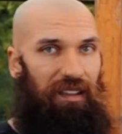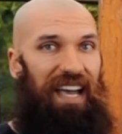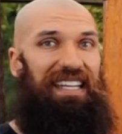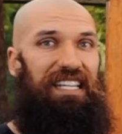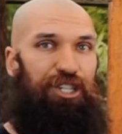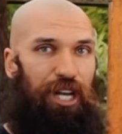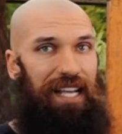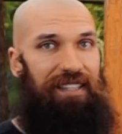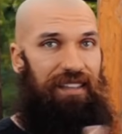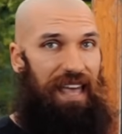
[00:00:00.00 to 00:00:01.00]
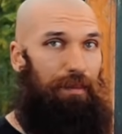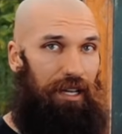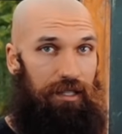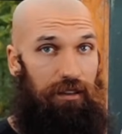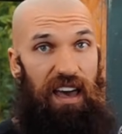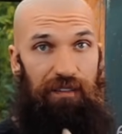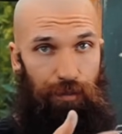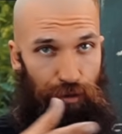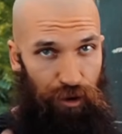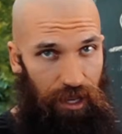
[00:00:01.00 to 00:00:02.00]
light and shade dynamics of heavy
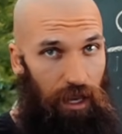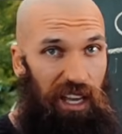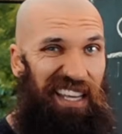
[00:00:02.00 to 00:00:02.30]
pruning